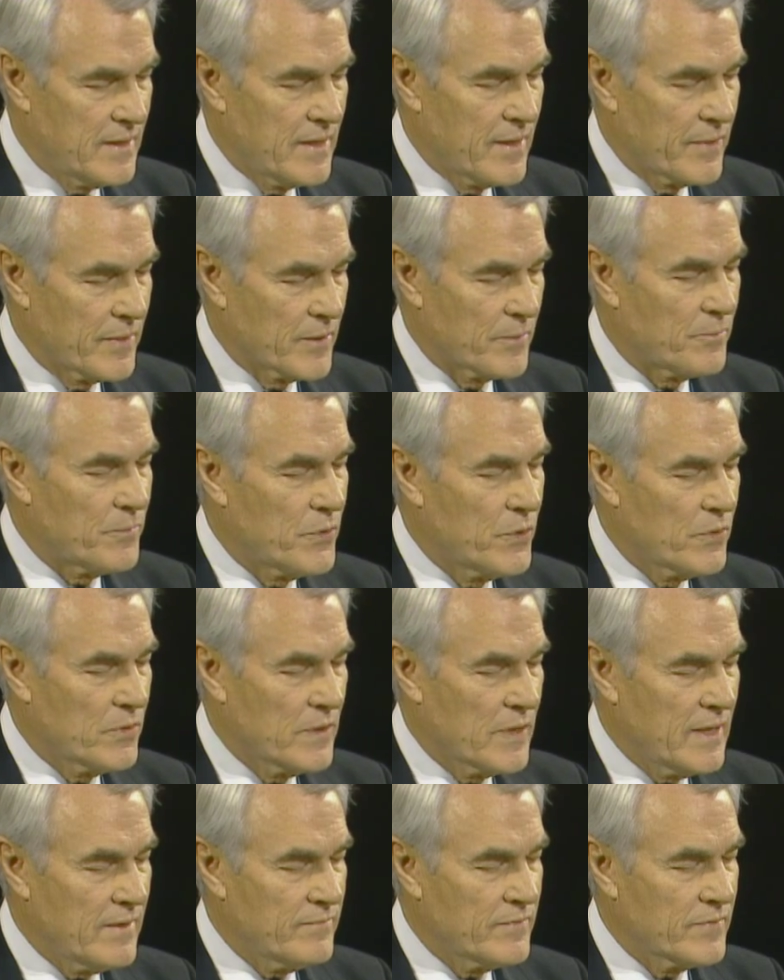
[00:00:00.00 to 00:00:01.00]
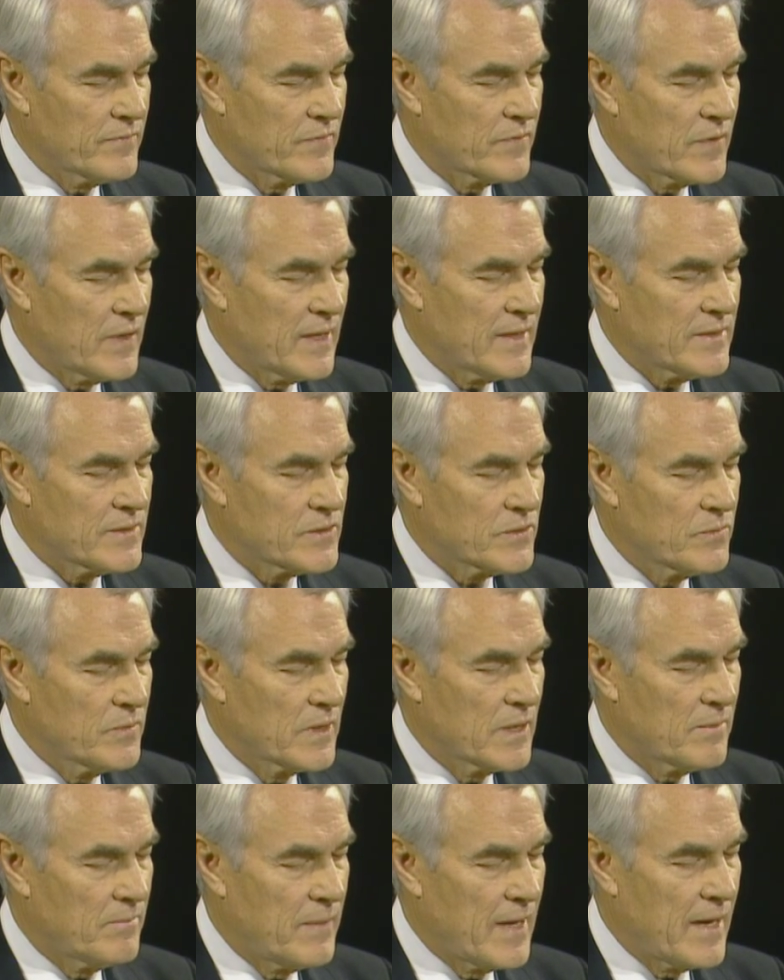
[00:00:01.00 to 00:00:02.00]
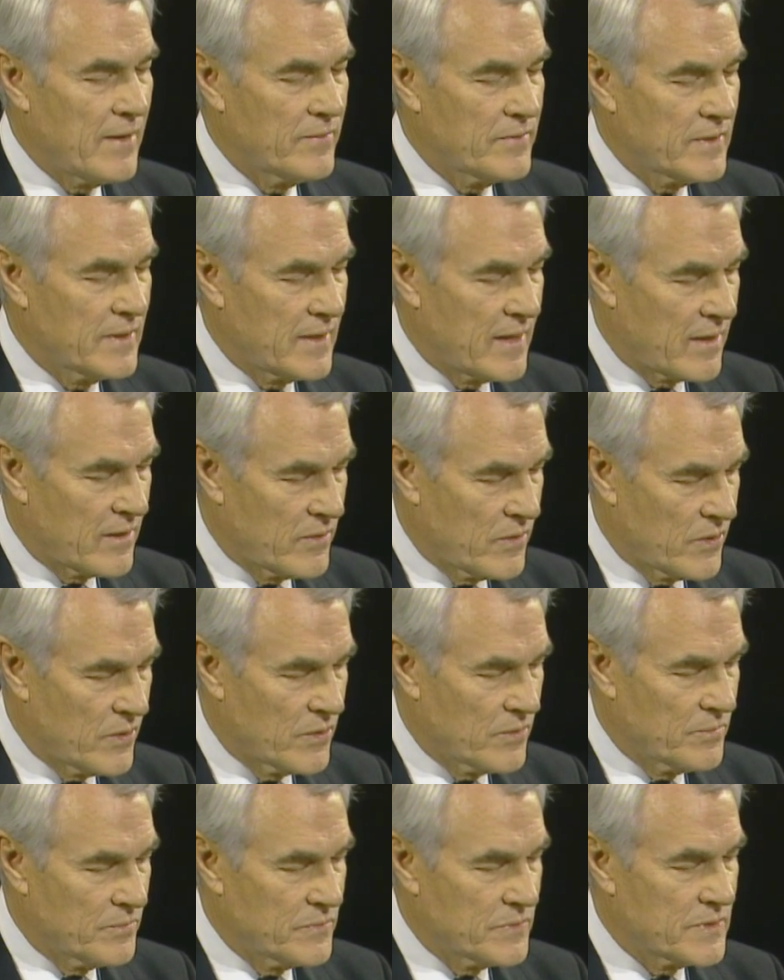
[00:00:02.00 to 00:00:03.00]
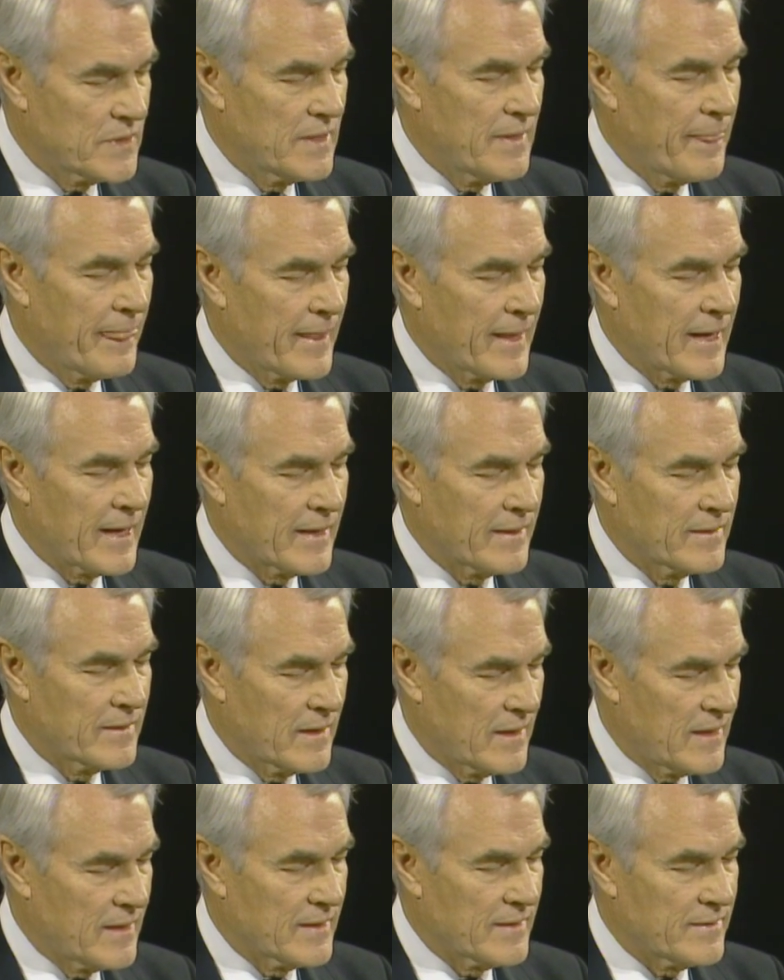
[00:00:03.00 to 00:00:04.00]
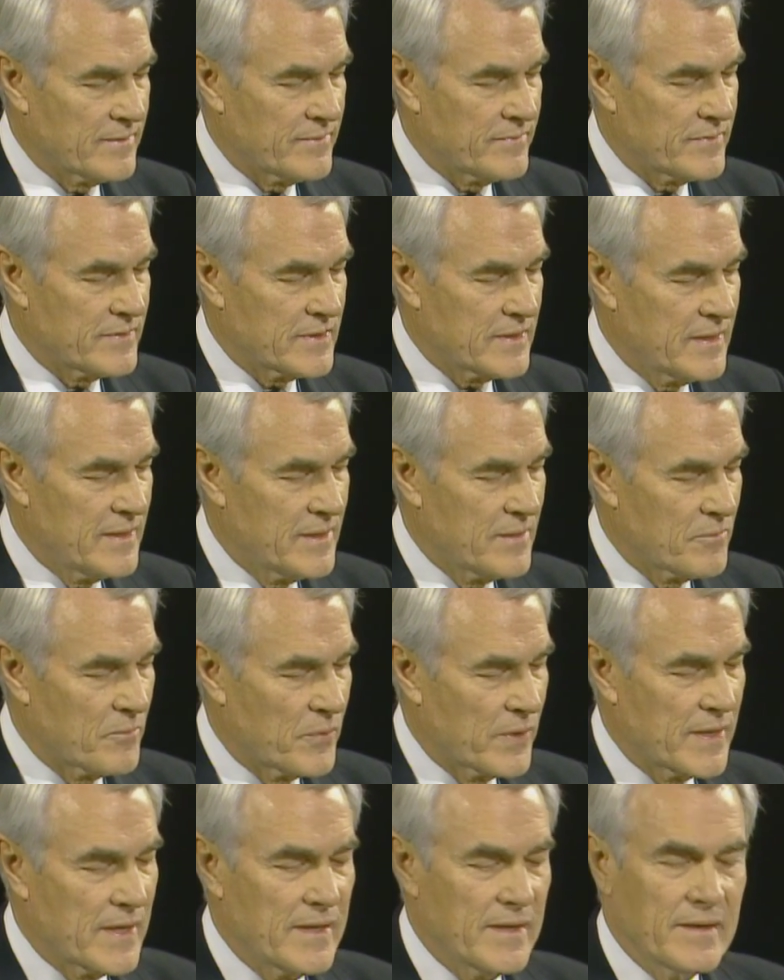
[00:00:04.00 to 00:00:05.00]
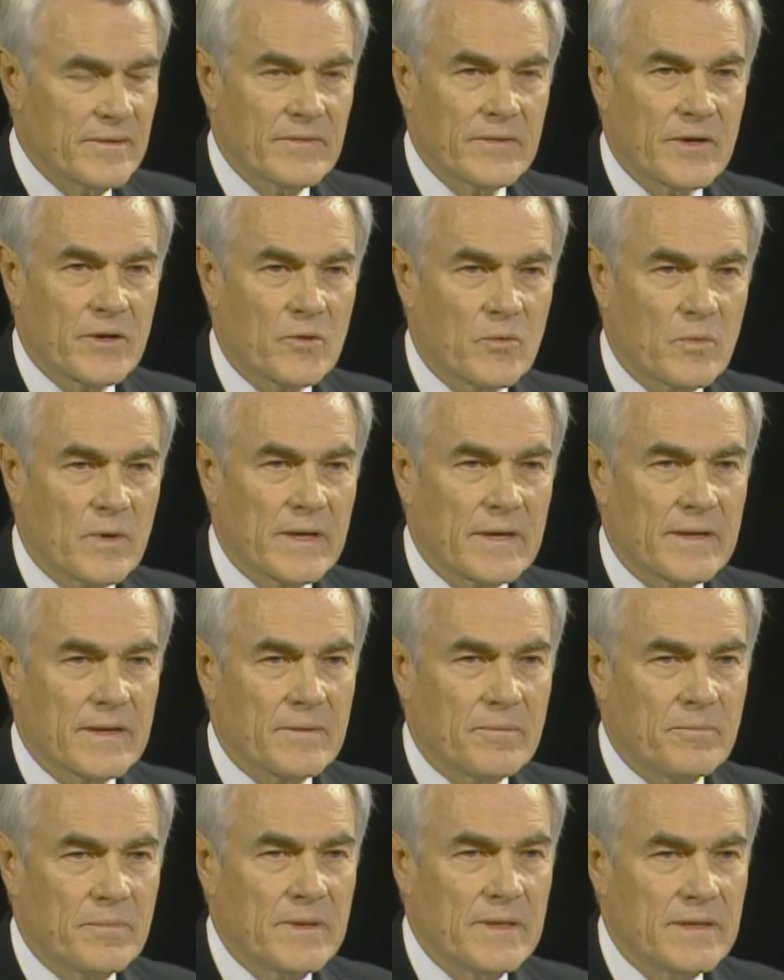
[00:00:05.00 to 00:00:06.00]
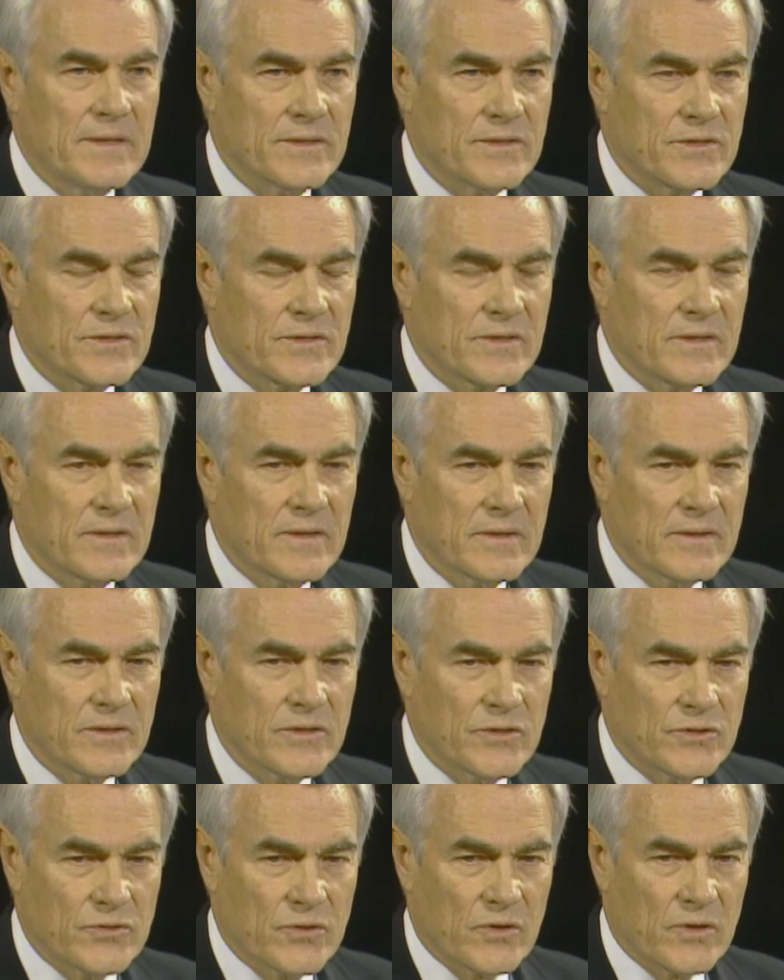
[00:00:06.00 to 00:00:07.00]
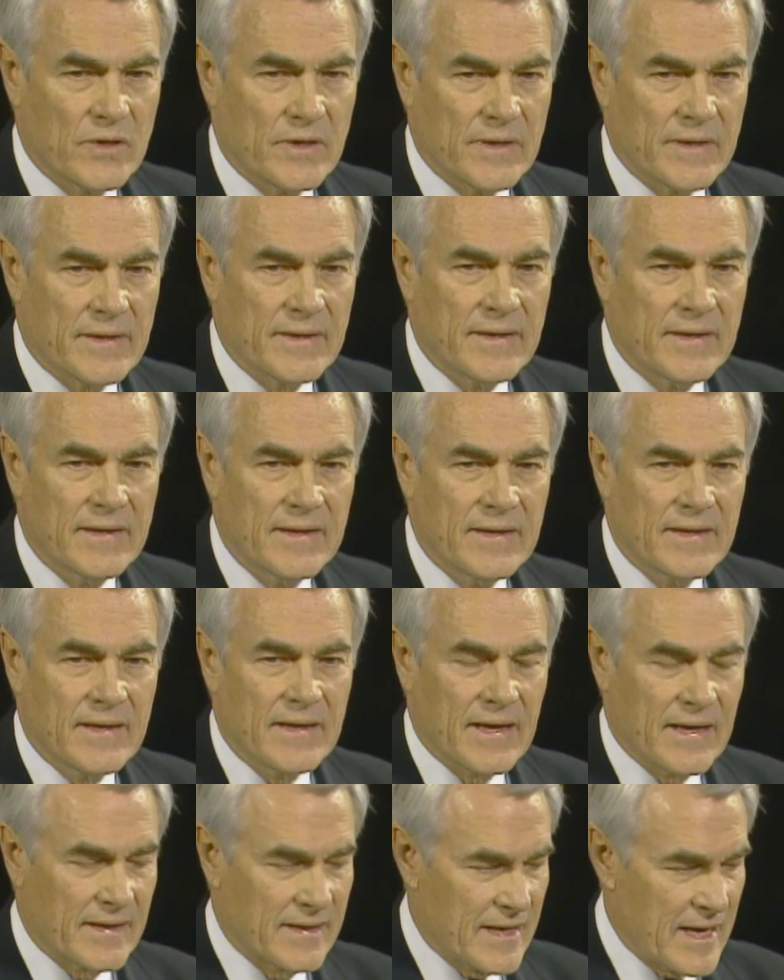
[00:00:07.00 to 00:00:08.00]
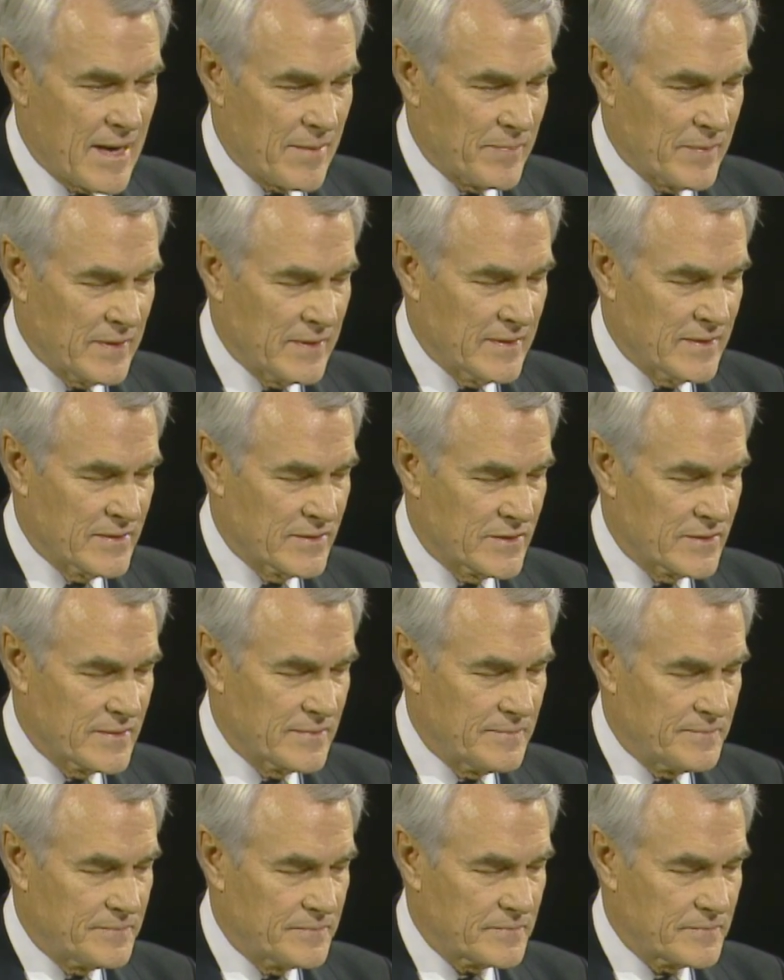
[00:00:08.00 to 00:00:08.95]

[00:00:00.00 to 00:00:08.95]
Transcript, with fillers: The pure love of Christ will abound in our homes and lives, bringing in their wake peace joy, and happiness.